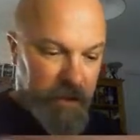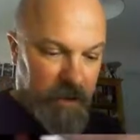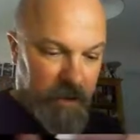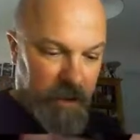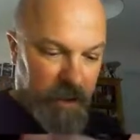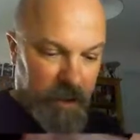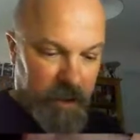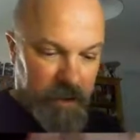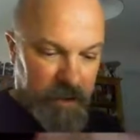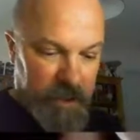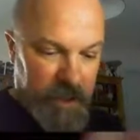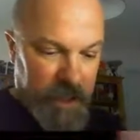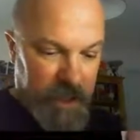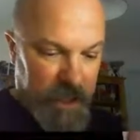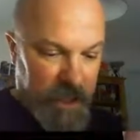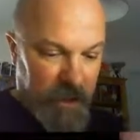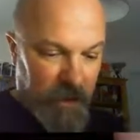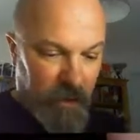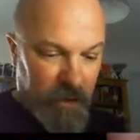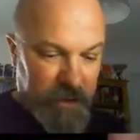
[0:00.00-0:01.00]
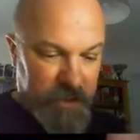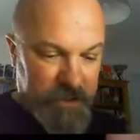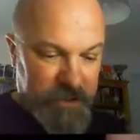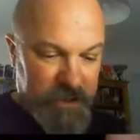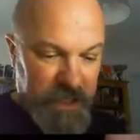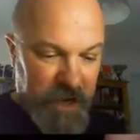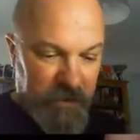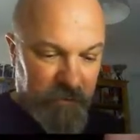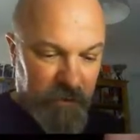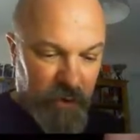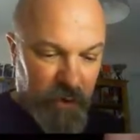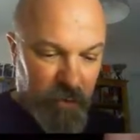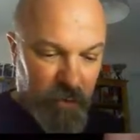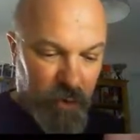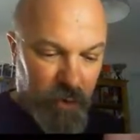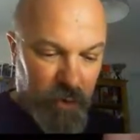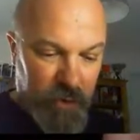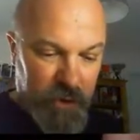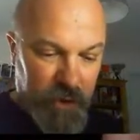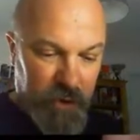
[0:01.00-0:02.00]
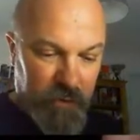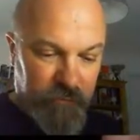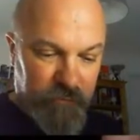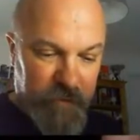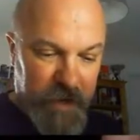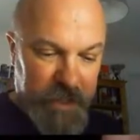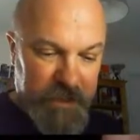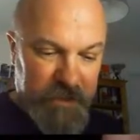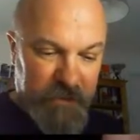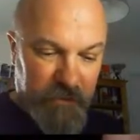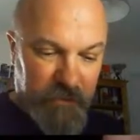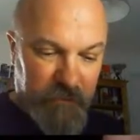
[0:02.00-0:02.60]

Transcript: Okay, on a seven or more, you wrestle